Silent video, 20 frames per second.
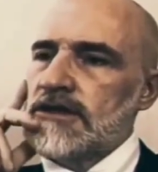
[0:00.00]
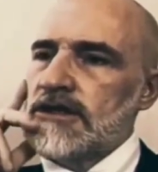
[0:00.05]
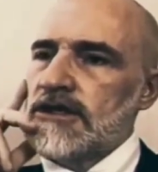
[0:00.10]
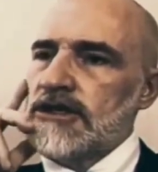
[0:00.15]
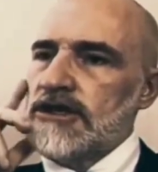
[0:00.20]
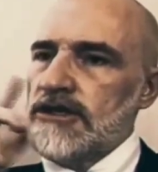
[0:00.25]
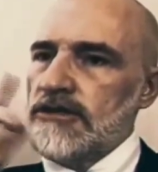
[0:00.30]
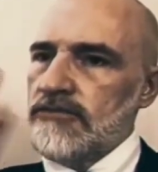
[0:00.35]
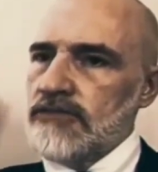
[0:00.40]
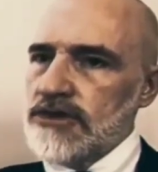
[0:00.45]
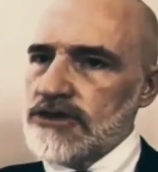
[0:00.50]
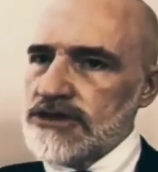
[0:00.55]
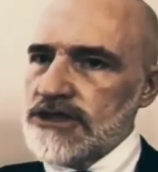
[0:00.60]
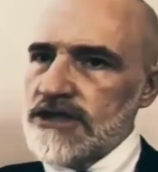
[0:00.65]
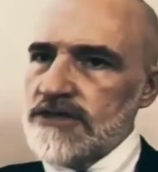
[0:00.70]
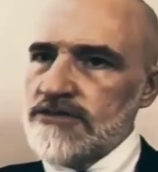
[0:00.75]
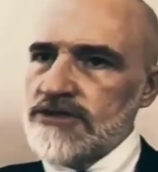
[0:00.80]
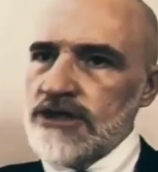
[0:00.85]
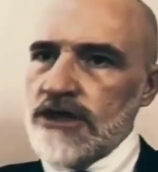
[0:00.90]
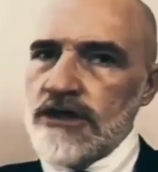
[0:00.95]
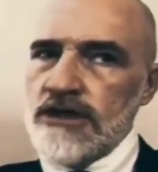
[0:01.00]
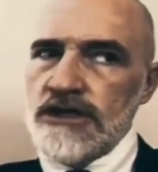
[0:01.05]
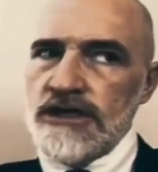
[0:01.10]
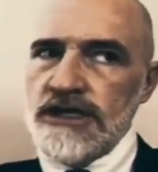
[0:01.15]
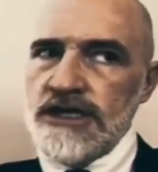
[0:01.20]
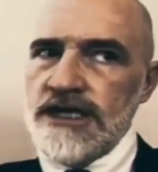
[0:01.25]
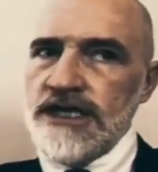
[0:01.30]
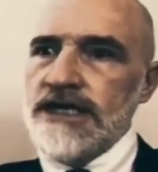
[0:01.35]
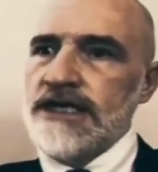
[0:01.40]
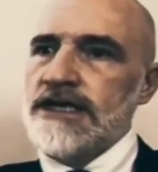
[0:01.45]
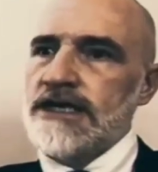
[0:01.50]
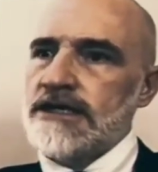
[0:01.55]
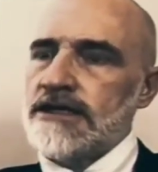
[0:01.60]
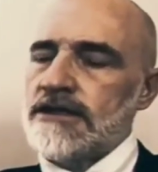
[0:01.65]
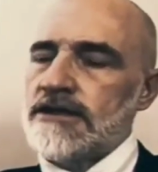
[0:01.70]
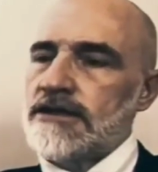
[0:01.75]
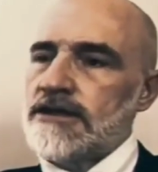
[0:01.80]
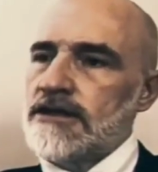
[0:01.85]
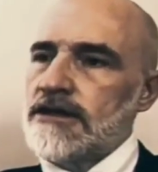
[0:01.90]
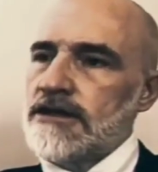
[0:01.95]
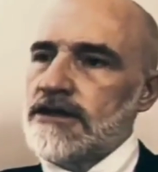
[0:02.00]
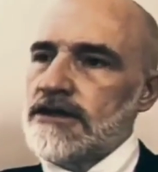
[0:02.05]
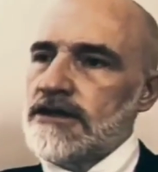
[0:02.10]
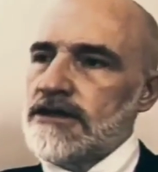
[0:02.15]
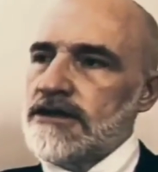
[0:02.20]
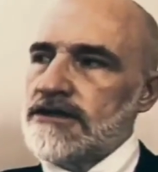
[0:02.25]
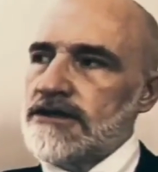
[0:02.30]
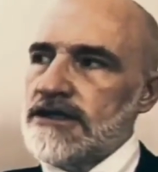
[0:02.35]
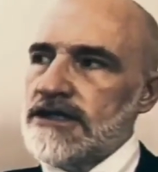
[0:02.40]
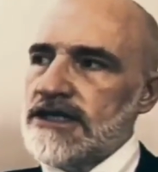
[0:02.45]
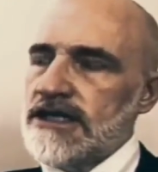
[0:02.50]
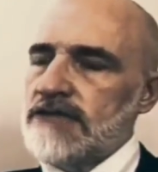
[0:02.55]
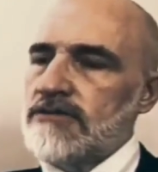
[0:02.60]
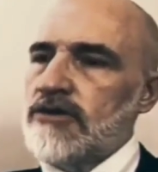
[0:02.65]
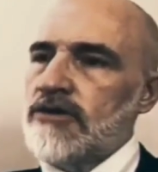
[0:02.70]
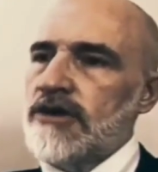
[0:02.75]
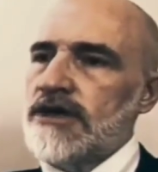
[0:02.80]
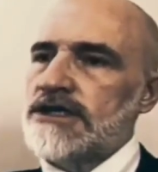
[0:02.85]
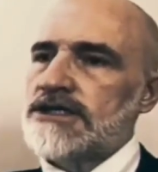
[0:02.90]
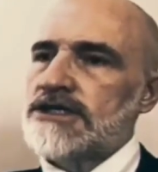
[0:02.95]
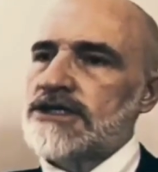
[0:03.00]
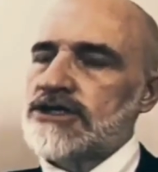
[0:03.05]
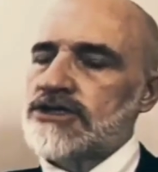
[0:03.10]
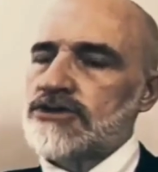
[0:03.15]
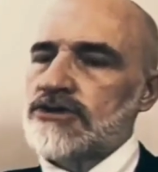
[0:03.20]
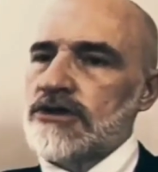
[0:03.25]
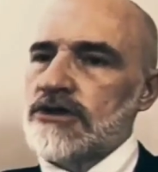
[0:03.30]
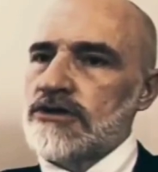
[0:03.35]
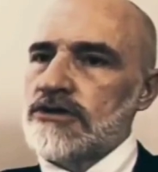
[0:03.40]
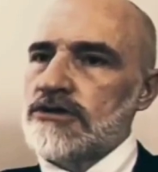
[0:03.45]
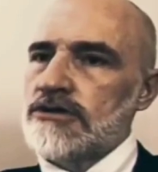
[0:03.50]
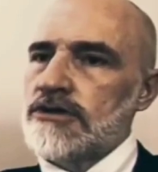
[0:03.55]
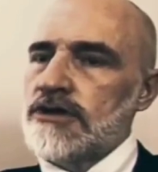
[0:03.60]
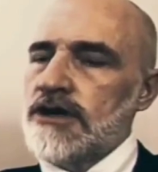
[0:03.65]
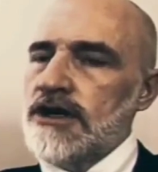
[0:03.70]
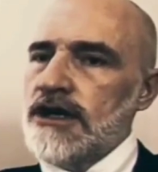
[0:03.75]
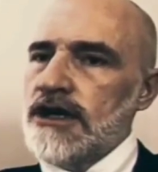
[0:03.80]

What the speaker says: The Muslims are leading the liberation struggle